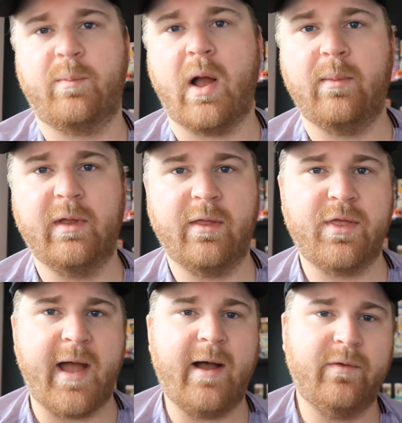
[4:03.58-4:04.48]
probably
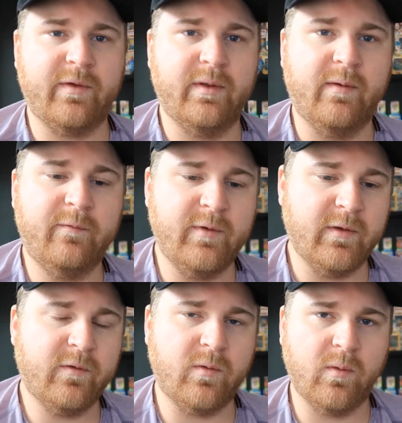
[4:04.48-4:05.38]
1,000 of
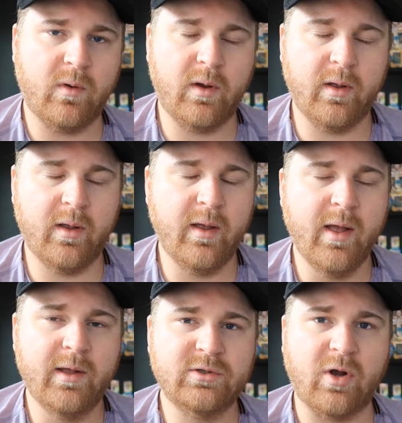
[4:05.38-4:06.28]
Venusaur,
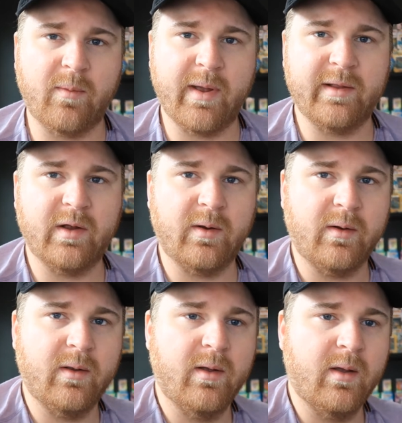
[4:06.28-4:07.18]
Charmander,